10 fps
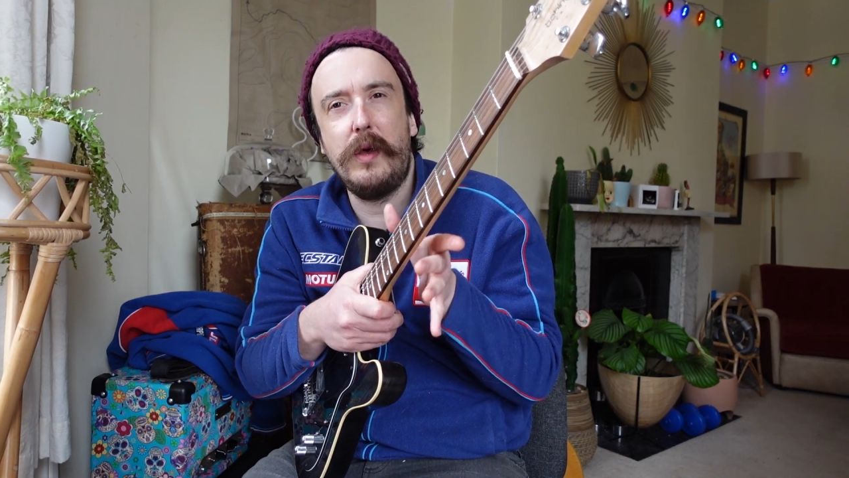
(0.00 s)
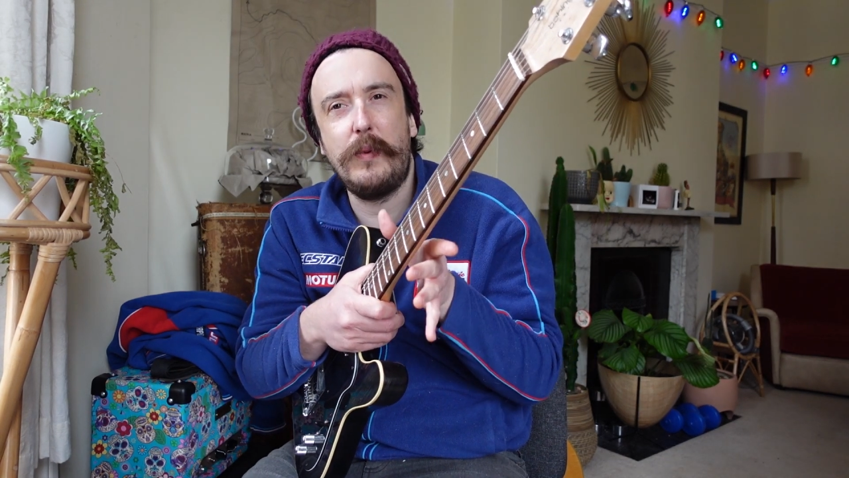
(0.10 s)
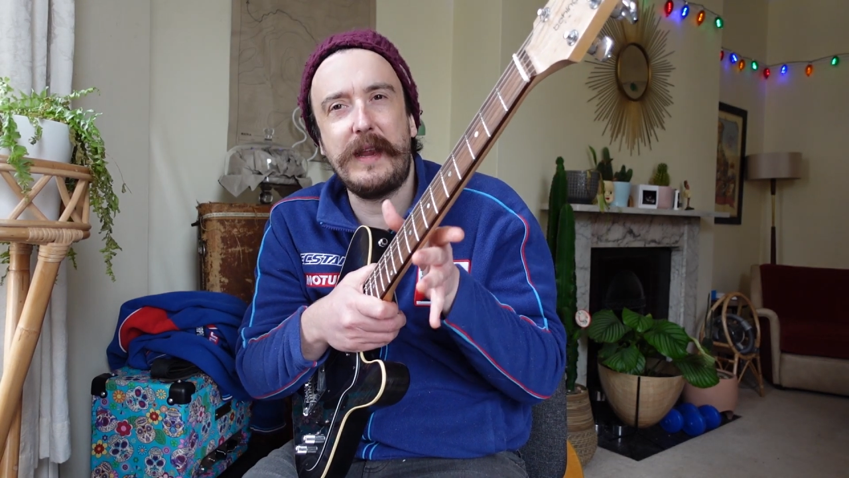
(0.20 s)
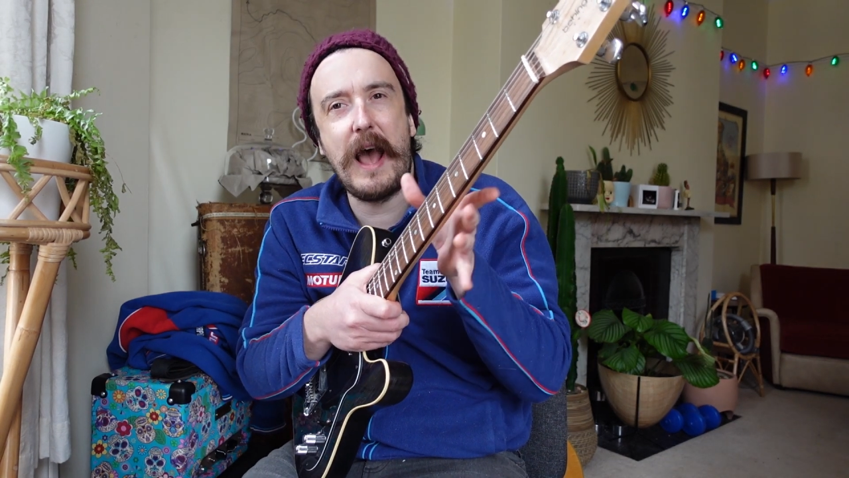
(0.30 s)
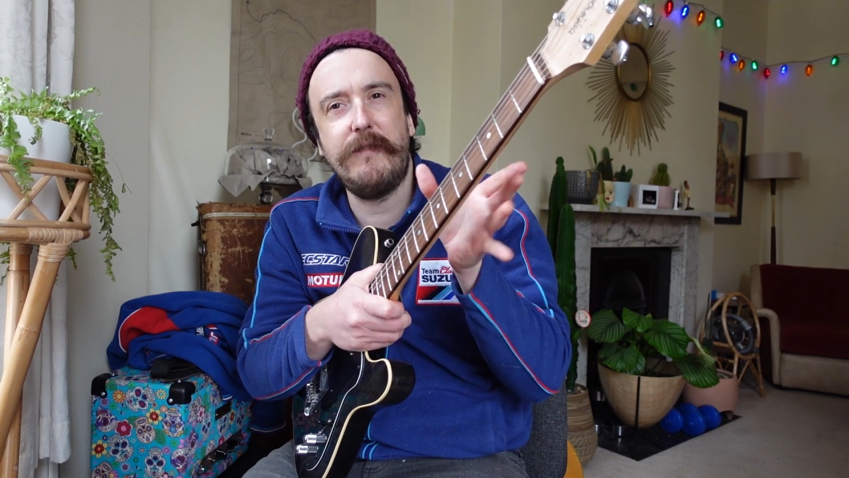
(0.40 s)

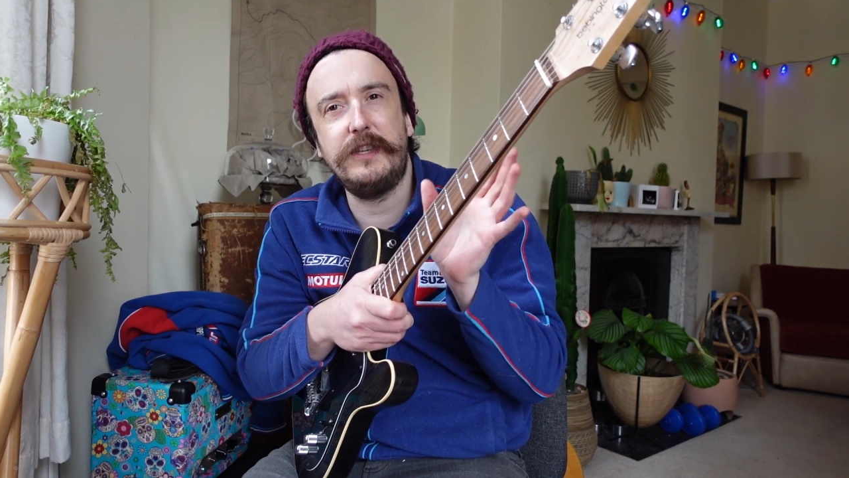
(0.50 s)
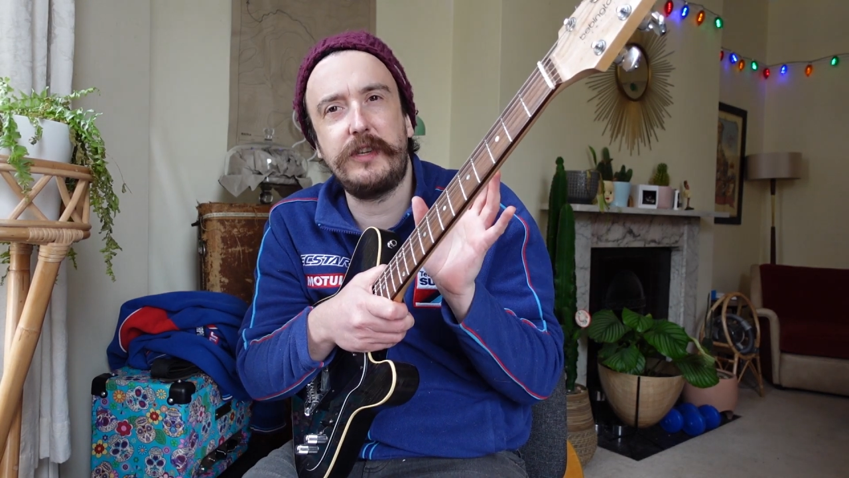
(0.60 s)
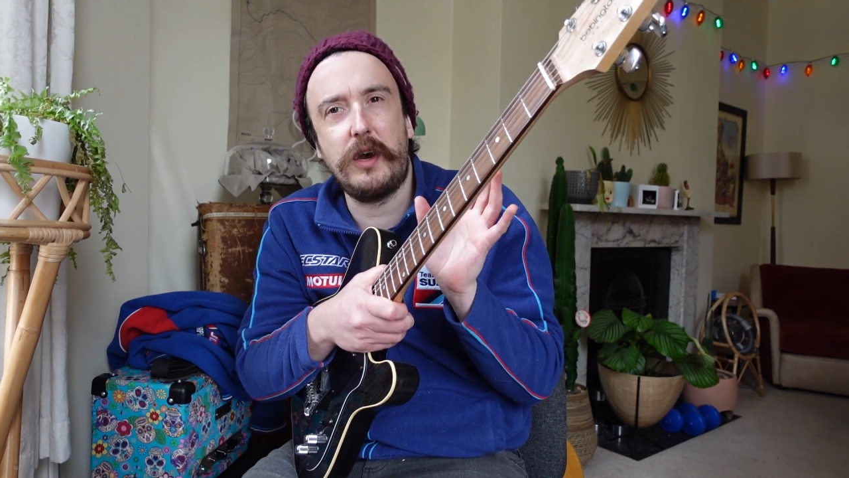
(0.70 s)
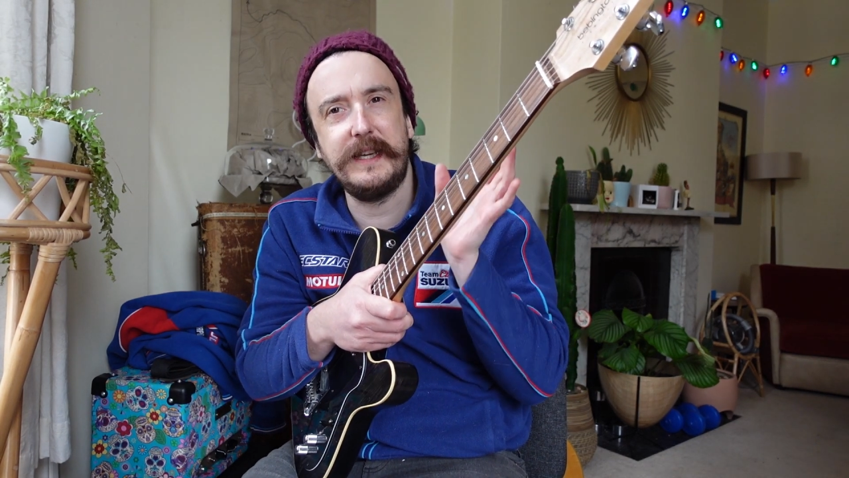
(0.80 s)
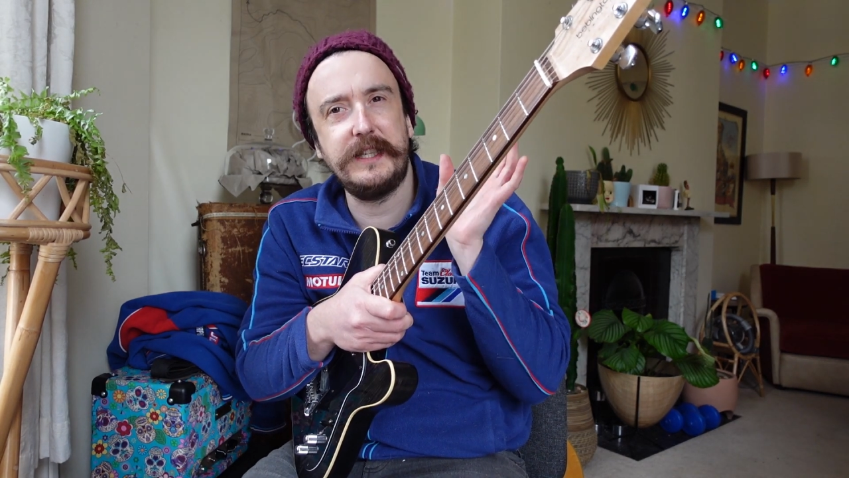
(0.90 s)
We haven't
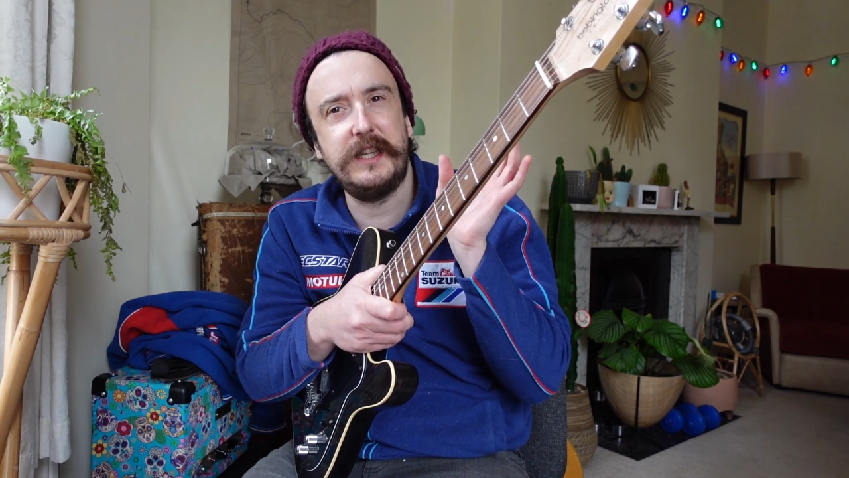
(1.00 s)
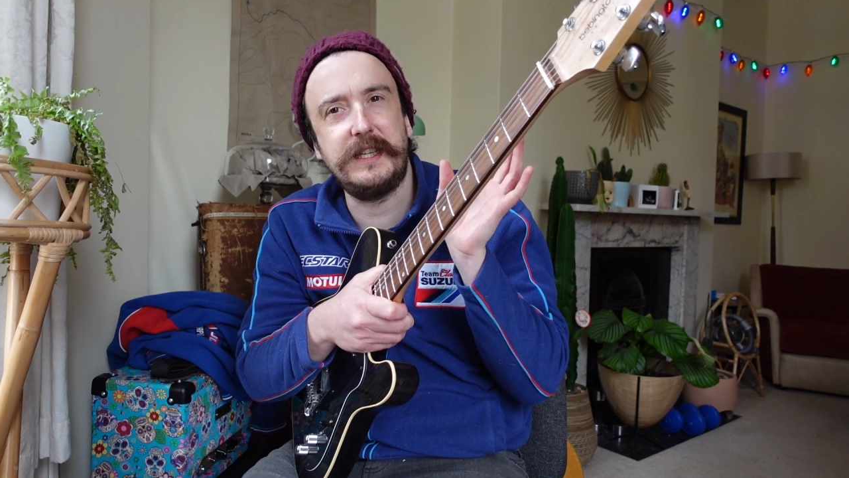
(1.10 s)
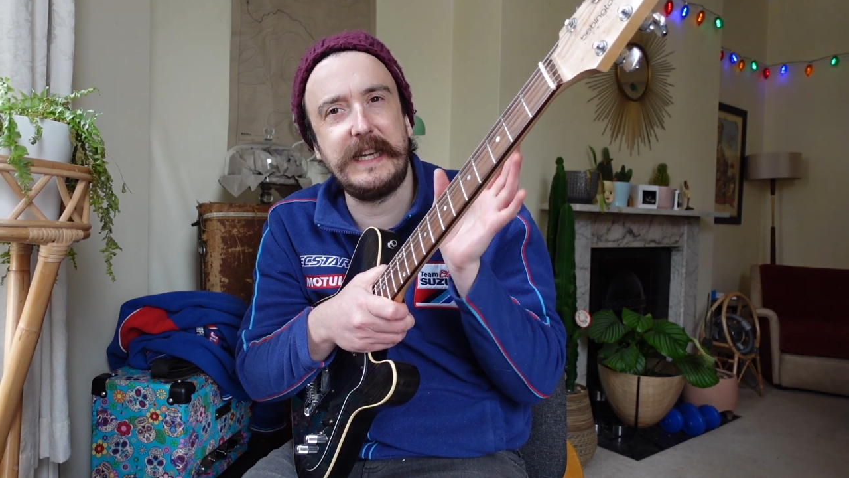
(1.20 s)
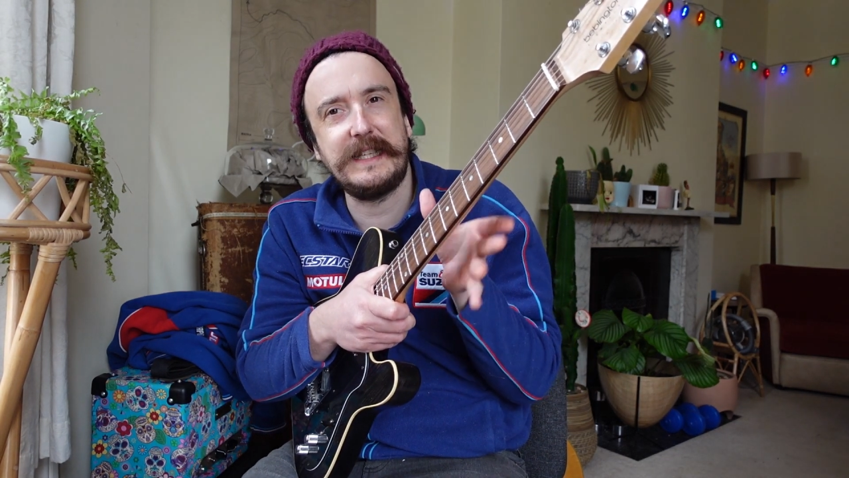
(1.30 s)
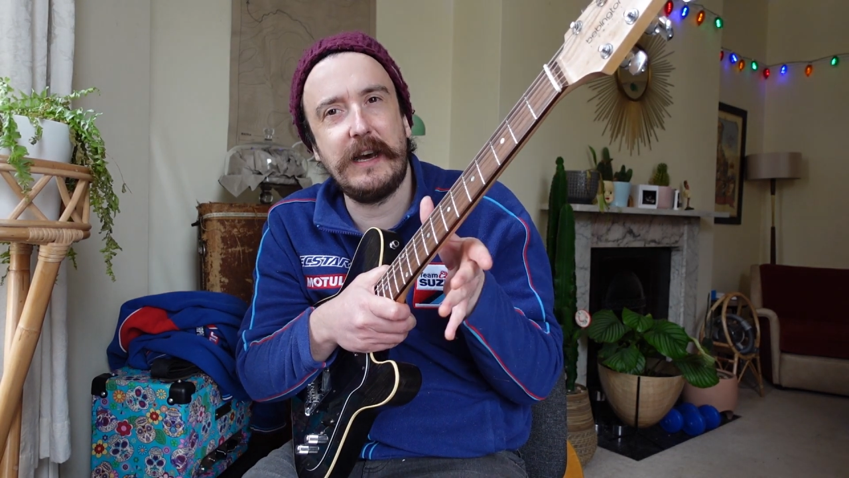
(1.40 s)
dug into the
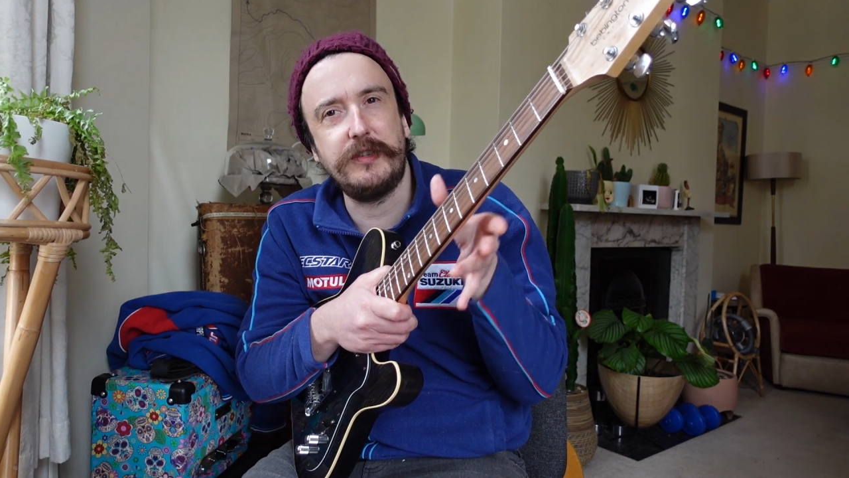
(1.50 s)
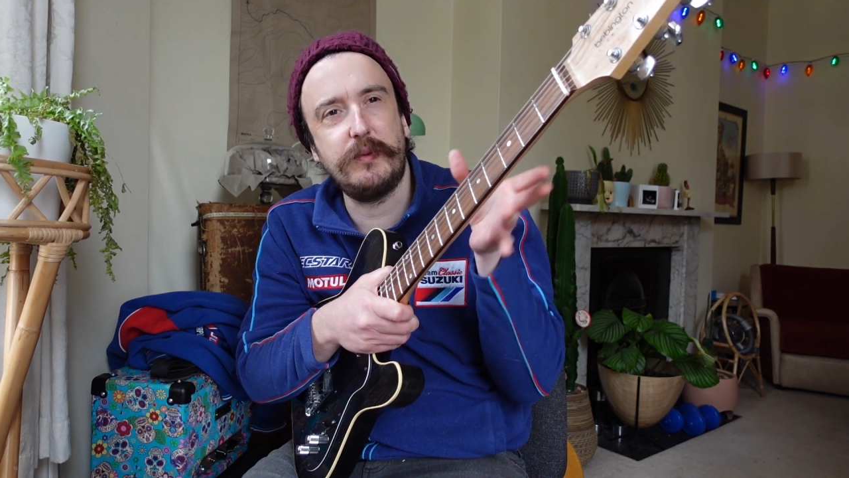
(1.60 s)
details of